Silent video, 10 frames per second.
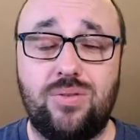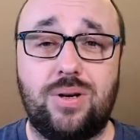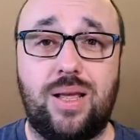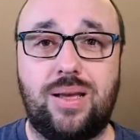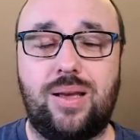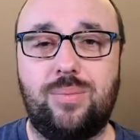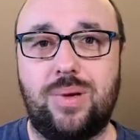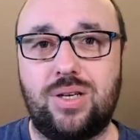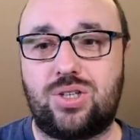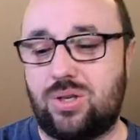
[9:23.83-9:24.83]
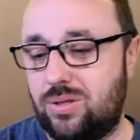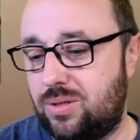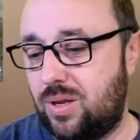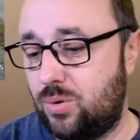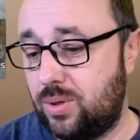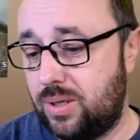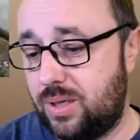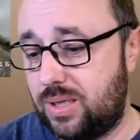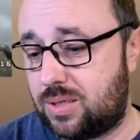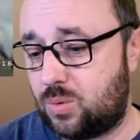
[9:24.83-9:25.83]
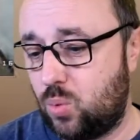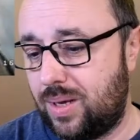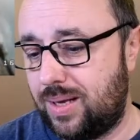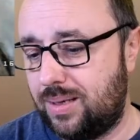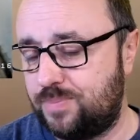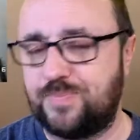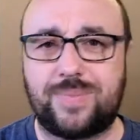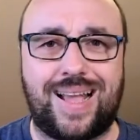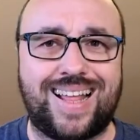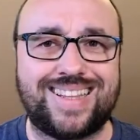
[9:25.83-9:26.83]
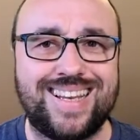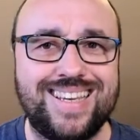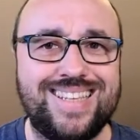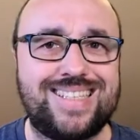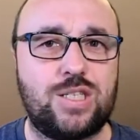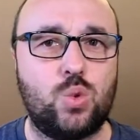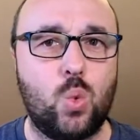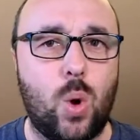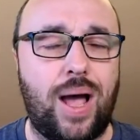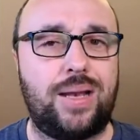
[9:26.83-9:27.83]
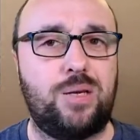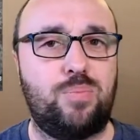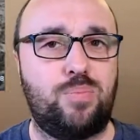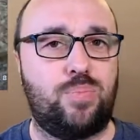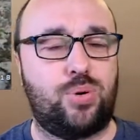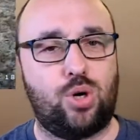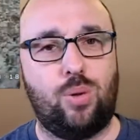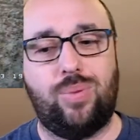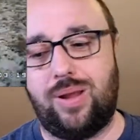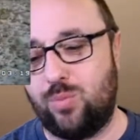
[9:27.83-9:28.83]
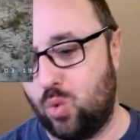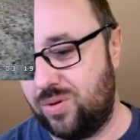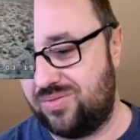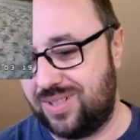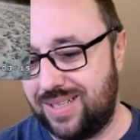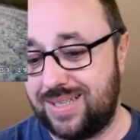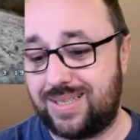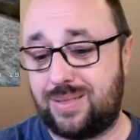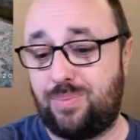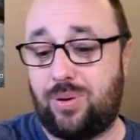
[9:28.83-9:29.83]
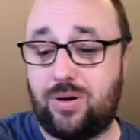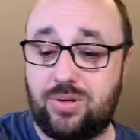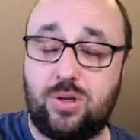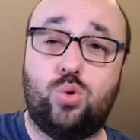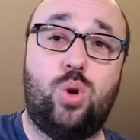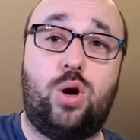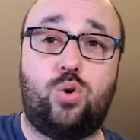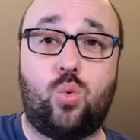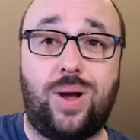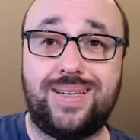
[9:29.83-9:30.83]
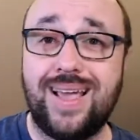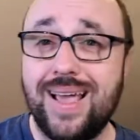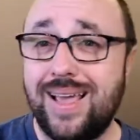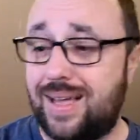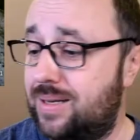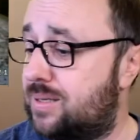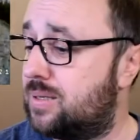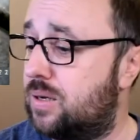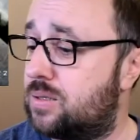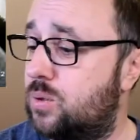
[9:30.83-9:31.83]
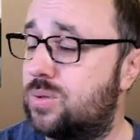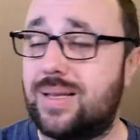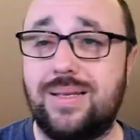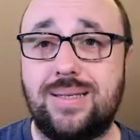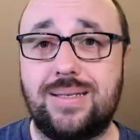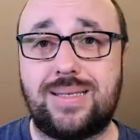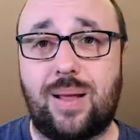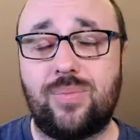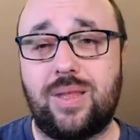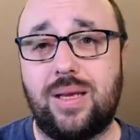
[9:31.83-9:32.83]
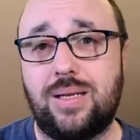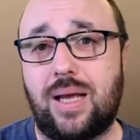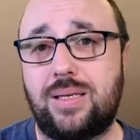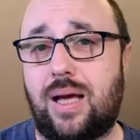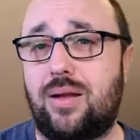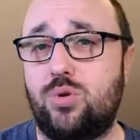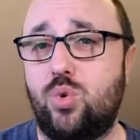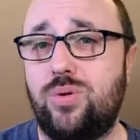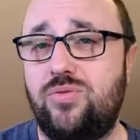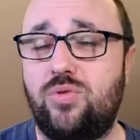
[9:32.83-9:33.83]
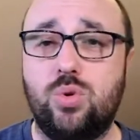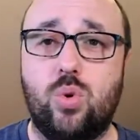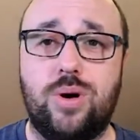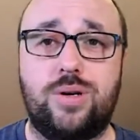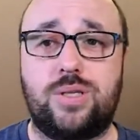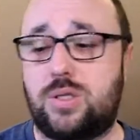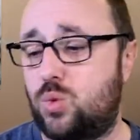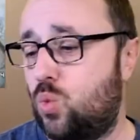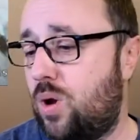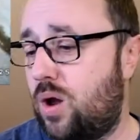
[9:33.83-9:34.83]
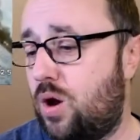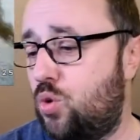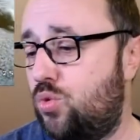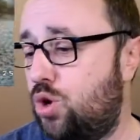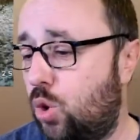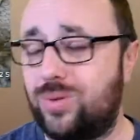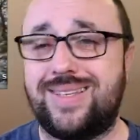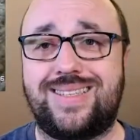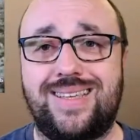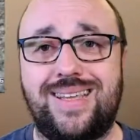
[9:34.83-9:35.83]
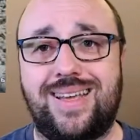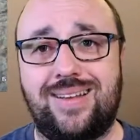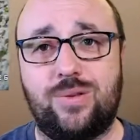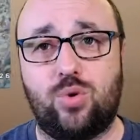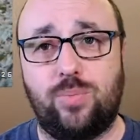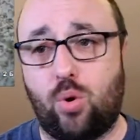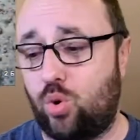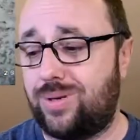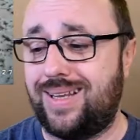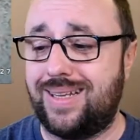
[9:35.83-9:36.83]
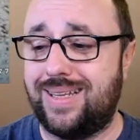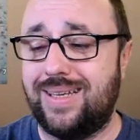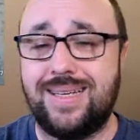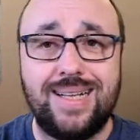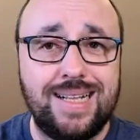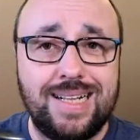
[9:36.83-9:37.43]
like I mentioned, there is, well, at least one problem with this particular quad, and this is also something that other reviewers were noticing and reporting: the